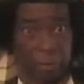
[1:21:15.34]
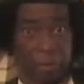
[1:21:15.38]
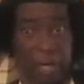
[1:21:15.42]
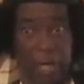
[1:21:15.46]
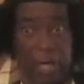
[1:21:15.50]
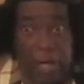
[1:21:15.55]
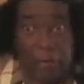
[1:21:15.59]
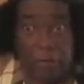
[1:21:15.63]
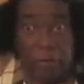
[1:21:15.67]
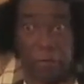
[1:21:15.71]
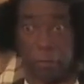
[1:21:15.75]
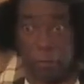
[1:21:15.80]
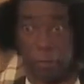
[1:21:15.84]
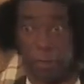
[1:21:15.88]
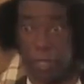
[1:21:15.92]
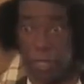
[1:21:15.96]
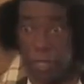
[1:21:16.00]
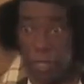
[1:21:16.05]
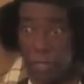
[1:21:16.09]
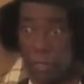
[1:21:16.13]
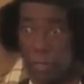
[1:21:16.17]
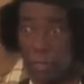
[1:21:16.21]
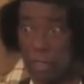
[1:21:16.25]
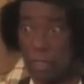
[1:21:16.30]
how to
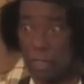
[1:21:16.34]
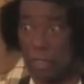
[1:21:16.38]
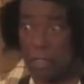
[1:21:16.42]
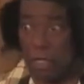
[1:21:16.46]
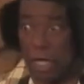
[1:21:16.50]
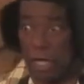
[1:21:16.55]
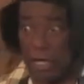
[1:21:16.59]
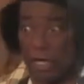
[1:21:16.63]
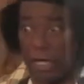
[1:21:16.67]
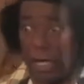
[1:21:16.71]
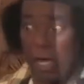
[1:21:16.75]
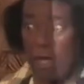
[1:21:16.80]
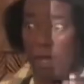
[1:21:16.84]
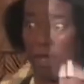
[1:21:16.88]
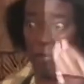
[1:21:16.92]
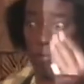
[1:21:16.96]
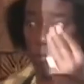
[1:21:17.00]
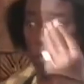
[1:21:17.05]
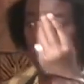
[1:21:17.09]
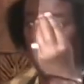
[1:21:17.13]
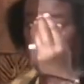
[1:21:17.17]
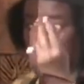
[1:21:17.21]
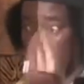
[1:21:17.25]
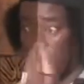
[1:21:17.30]
read, that it has
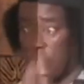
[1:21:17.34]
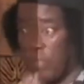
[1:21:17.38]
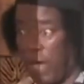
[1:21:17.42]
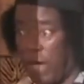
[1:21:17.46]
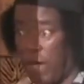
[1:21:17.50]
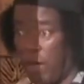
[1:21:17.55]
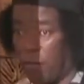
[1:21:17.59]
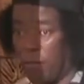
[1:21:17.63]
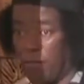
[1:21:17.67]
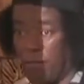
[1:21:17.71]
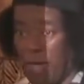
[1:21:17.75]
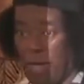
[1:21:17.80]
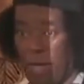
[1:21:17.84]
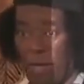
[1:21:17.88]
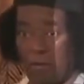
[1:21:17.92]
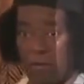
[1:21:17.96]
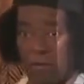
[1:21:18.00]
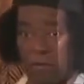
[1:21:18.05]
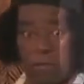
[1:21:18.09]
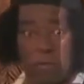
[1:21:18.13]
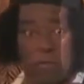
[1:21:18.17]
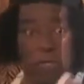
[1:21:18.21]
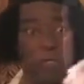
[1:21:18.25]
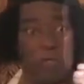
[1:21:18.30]
what's a sound
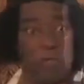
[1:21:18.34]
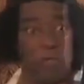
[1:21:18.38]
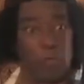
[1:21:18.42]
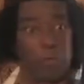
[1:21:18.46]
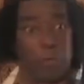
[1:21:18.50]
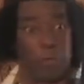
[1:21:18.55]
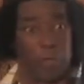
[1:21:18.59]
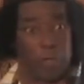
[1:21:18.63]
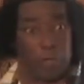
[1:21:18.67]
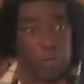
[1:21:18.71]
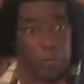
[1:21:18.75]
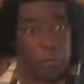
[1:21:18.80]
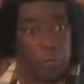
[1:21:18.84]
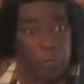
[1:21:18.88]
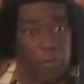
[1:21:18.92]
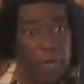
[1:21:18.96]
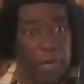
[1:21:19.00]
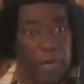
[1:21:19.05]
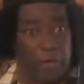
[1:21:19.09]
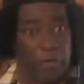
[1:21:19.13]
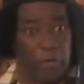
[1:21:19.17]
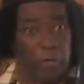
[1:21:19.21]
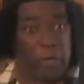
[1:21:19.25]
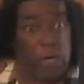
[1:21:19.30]
value, a numerical
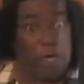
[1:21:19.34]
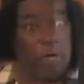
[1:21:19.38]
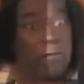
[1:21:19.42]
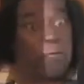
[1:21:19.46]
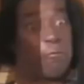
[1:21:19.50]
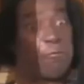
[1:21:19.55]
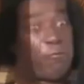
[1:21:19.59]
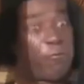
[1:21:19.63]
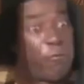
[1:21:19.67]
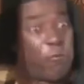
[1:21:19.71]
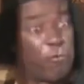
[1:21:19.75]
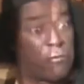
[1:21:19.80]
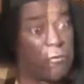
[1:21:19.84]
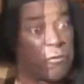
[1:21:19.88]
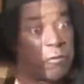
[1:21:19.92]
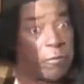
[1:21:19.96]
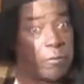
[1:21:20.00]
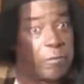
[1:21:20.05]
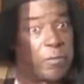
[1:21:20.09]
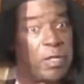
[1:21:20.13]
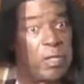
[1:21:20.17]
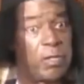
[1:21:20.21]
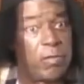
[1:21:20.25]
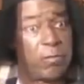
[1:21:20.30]
value, and a
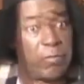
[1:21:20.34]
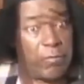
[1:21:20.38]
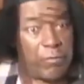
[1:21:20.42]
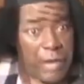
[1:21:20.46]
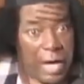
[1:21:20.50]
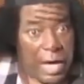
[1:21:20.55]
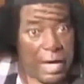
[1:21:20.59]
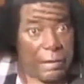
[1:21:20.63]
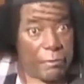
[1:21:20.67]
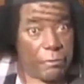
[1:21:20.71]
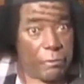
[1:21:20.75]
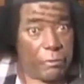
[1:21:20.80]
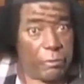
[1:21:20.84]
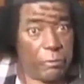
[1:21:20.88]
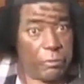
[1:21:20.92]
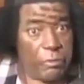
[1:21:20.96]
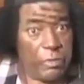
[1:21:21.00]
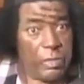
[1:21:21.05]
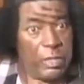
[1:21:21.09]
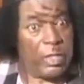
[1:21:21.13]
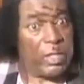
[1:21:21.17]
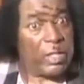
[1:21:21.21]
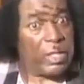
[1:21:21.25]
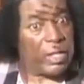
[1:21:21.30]
form value.
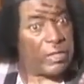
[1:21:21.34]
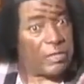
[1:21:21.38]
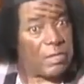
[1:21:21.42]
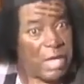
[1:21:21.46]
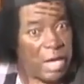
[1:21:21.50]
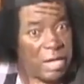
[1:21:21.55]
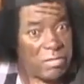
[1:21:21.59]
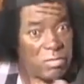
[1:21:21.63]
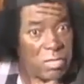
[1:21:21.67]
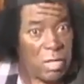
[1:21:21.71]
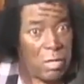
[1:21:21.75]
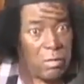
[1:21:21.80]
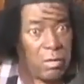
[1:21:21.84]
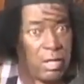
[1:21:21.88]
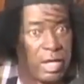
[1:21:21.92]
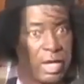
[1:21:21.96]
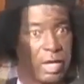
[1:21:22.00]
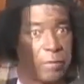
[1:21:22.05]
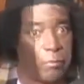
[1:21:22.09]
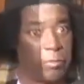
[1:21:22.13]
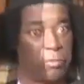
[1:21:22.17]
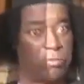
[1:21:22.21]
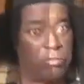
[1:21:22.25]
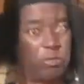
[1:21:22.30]
And that's how
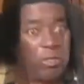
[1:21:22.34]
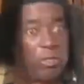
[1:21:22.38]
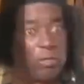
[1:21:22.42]
language